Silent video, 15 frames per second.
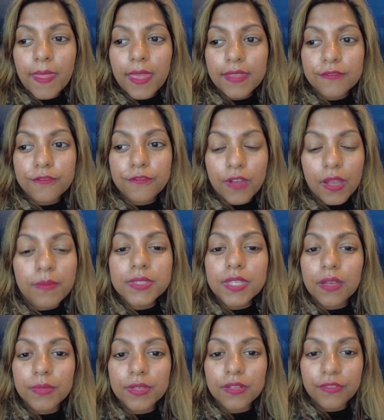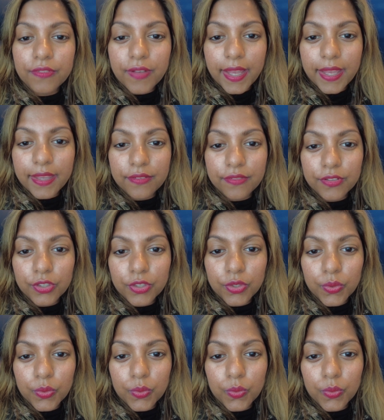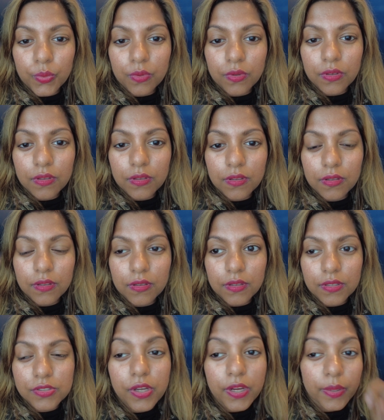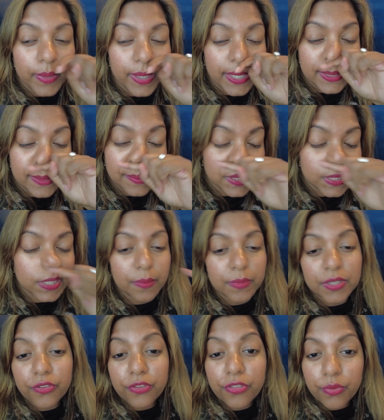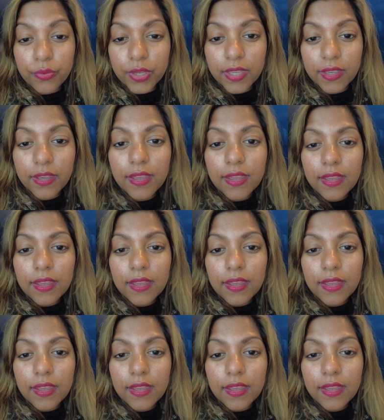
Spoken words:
and from Terminal 5 we end up in Terminal 3,